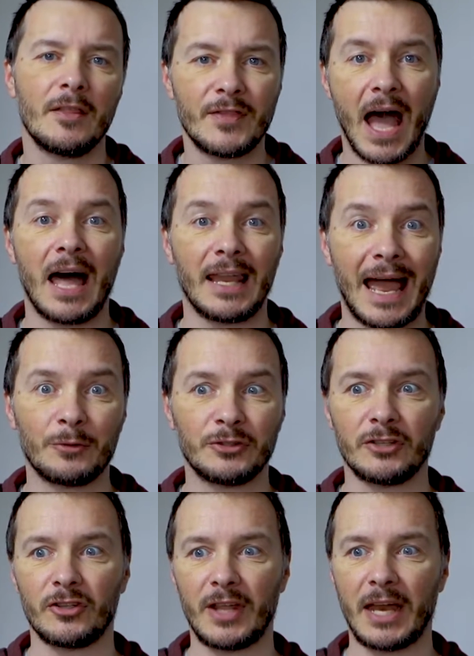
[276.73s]
That allows
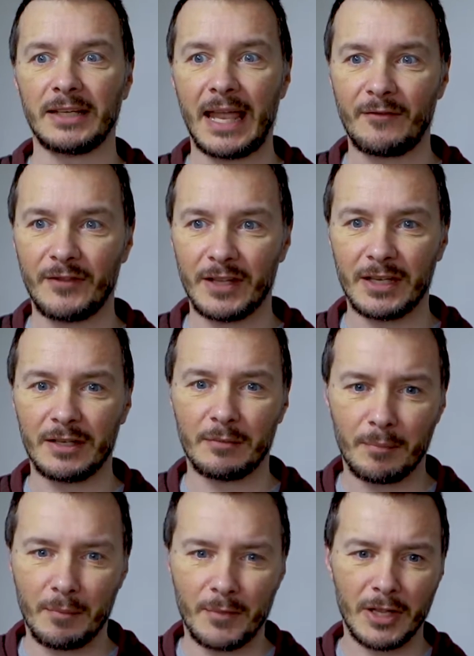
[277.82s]
it to then give the
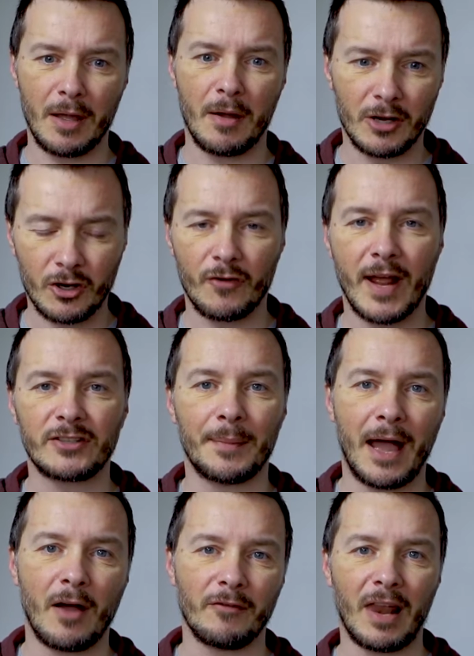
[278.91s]
correct
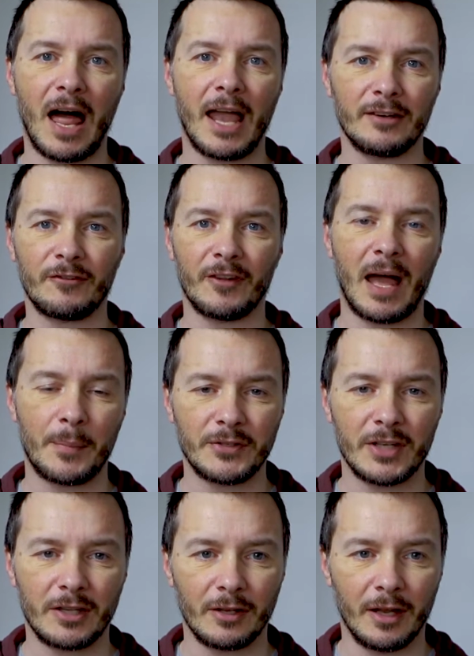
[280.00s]
amount of light for that
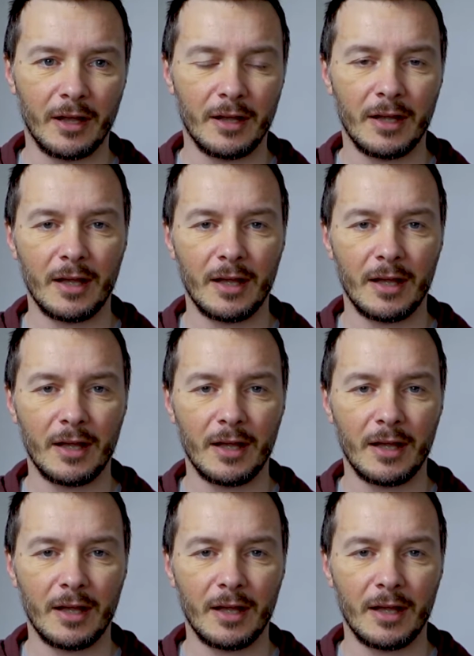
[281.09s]
particular